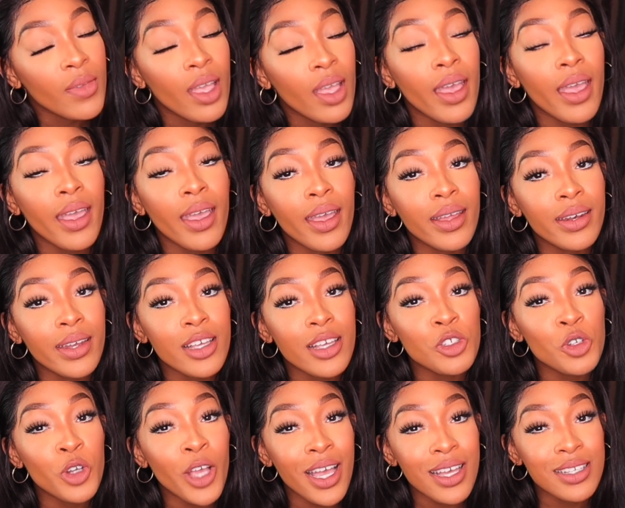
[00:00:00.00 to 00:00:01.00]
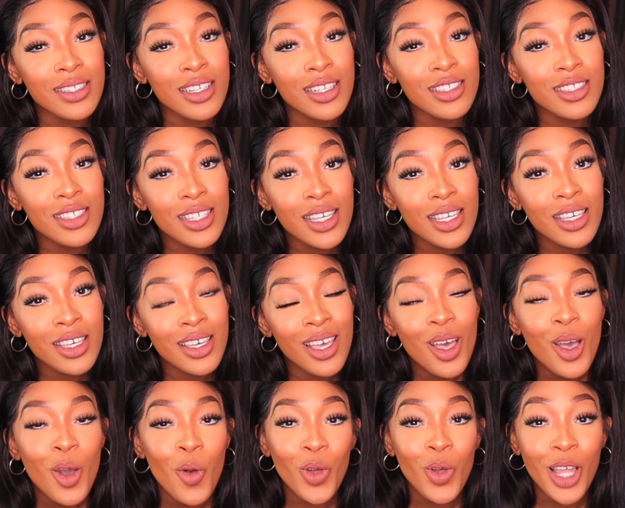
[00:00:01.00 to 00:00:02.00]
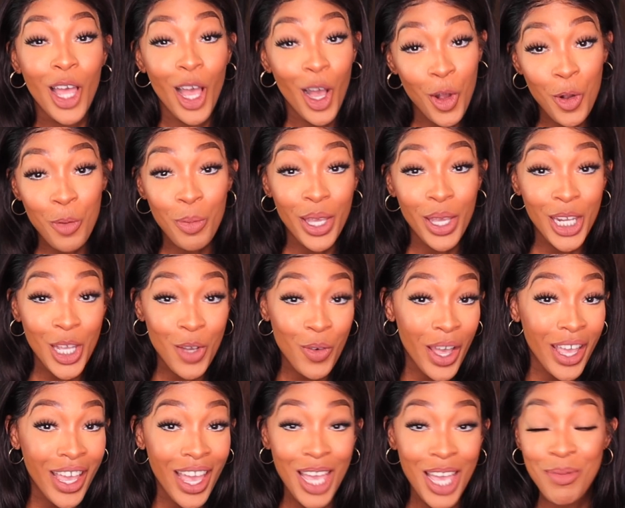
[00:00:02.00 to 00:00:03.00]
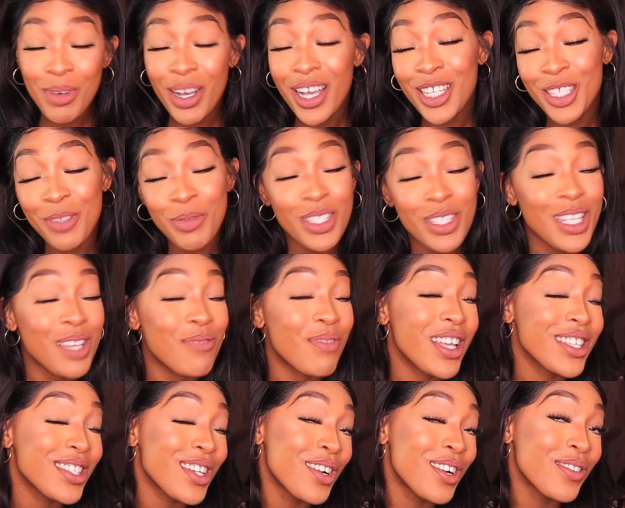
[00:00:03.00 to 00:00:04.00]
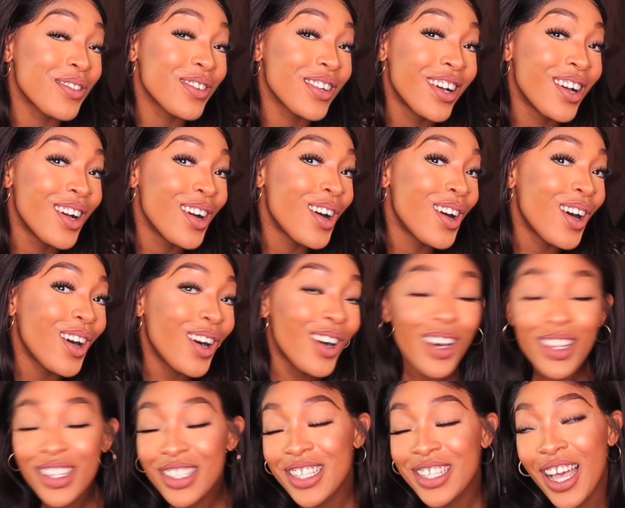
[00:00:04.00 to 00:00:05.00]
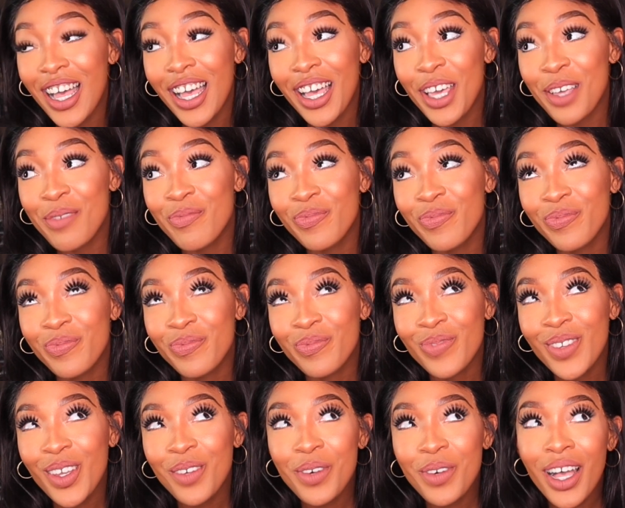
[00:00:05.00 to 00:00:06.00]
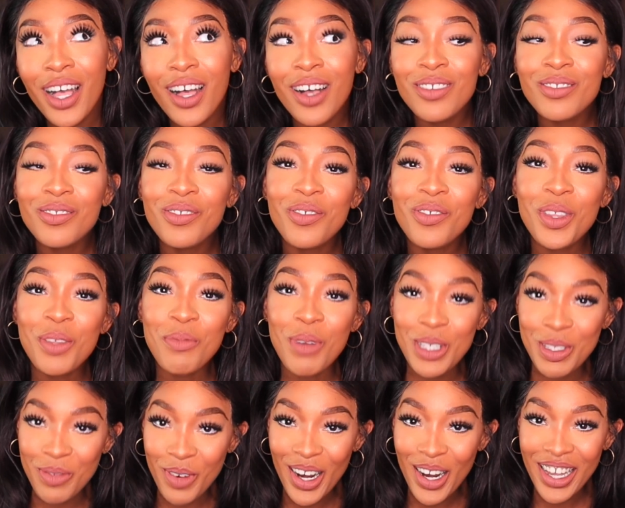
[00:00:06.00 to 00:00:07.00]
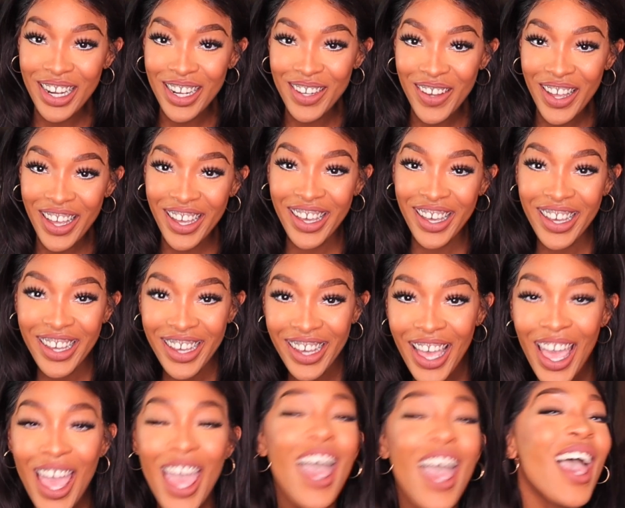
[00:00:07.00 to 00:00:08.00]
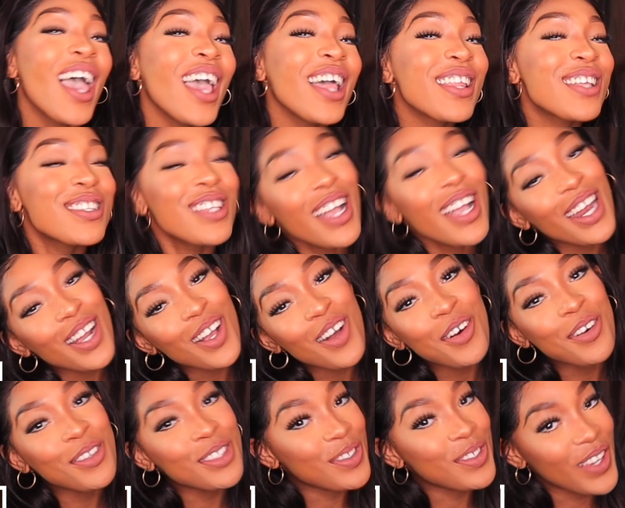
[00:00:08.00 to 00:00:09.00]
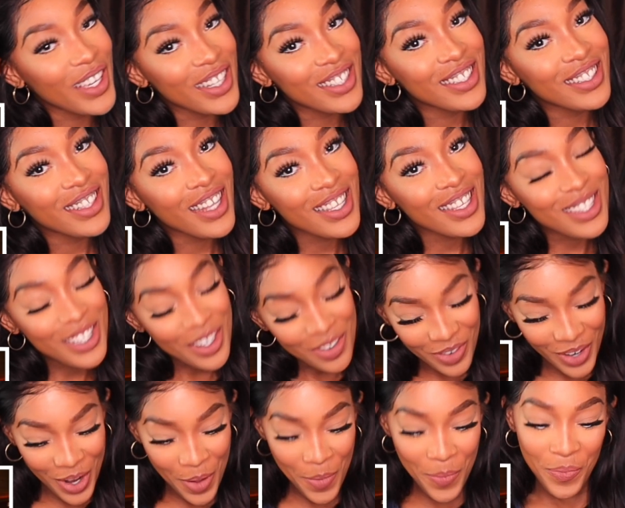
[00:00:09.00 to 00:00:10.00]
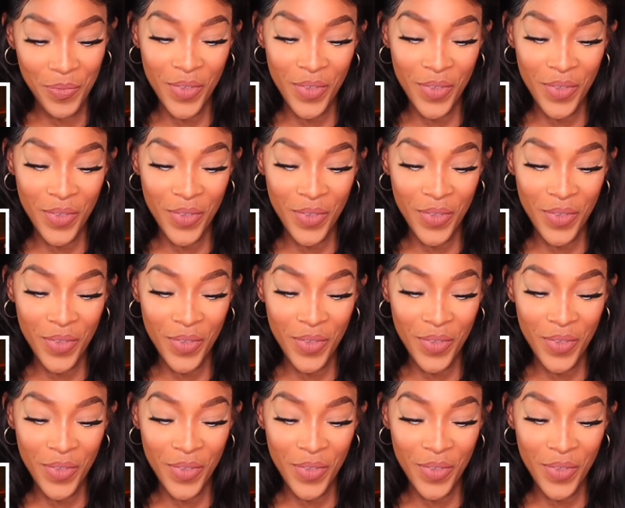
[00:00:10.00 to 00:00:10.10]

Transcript: And as you guys can see, well, I hope anyway, I am 100% myself all the time. Well, for the most part anyway. Unless I got a code switch, that's different.